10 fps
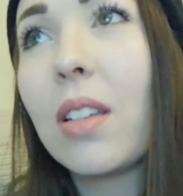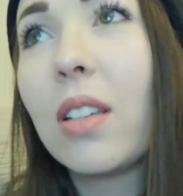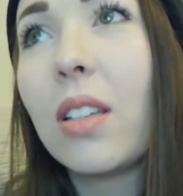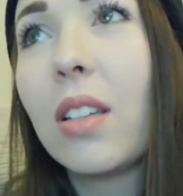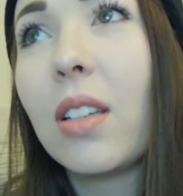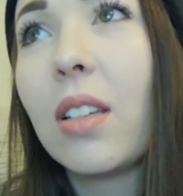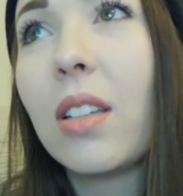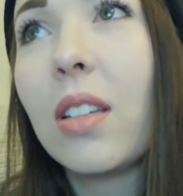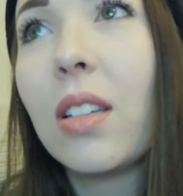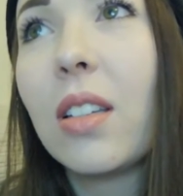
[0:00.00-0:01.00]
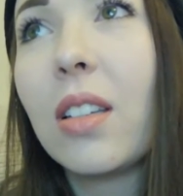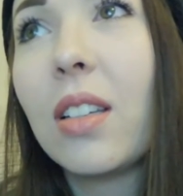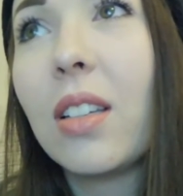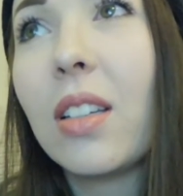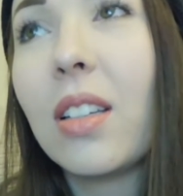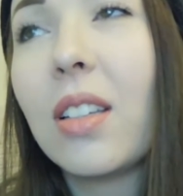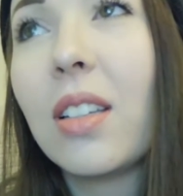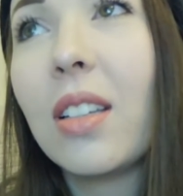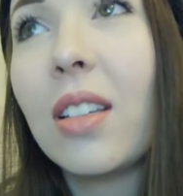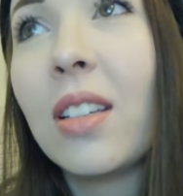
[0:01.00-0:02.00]

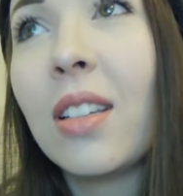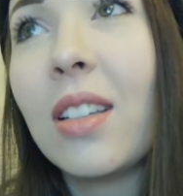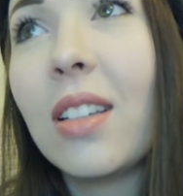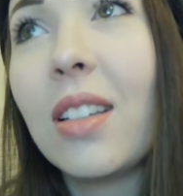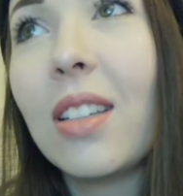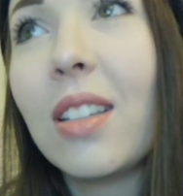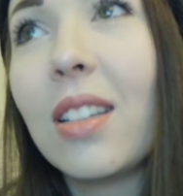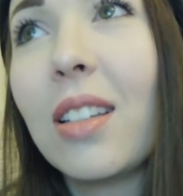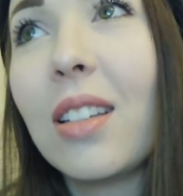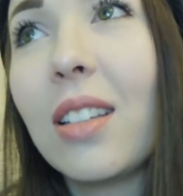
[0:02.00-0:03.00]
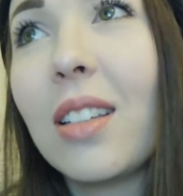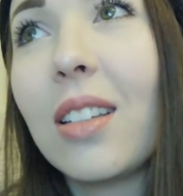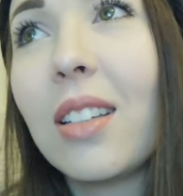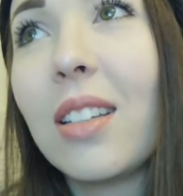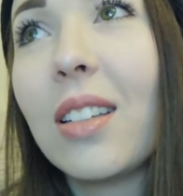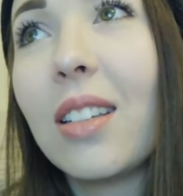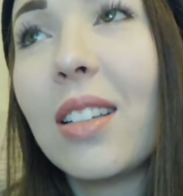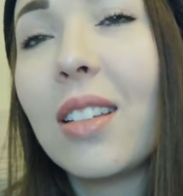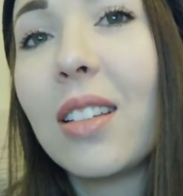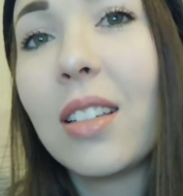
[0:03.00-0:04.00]

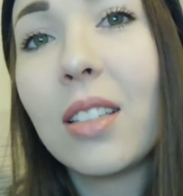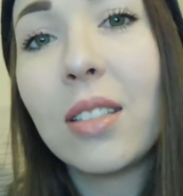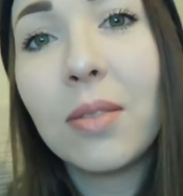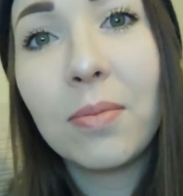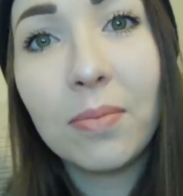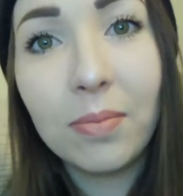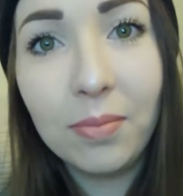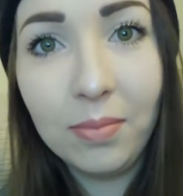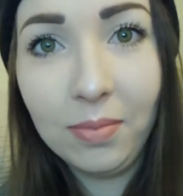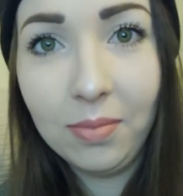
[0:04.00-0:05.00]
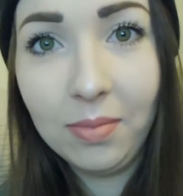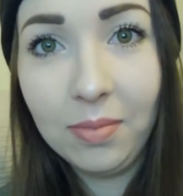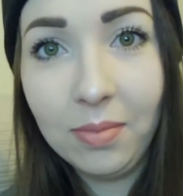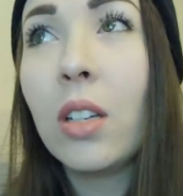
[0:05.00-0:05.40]
[no speech]